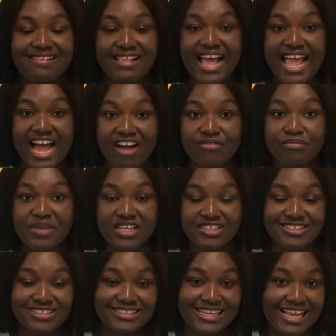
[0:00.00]
I have
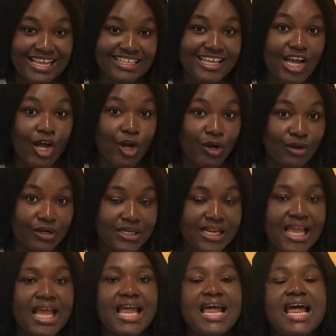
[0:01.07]
mentioned earlier on,
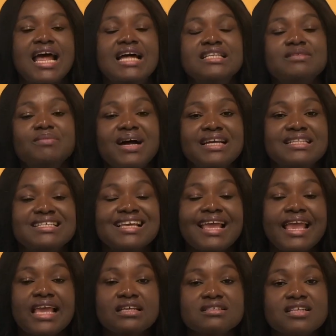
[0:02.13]
it might
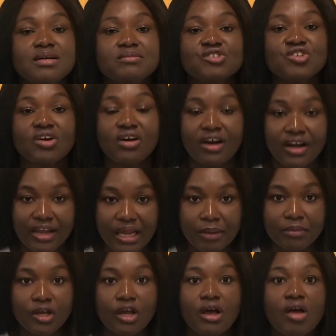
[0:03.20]
take some time
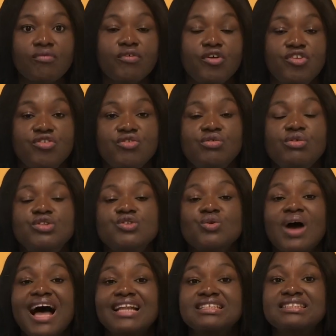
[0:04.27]
for you to
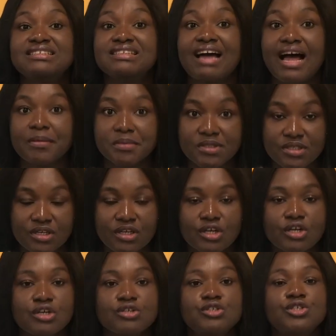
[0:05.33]
adapt
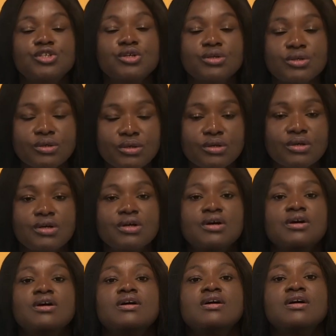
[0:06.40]
to
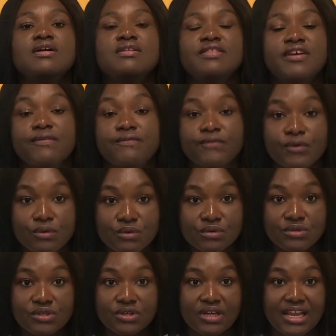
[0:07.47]
the food
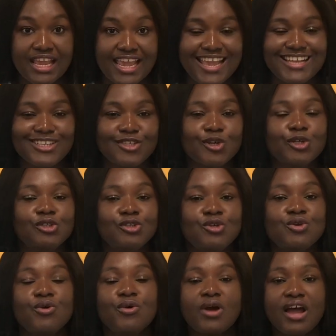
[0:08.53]
in your
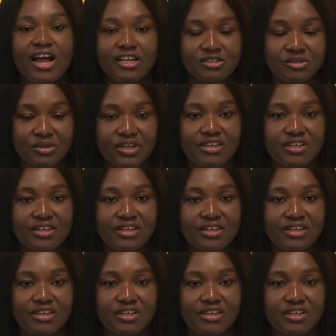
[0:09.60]
new country.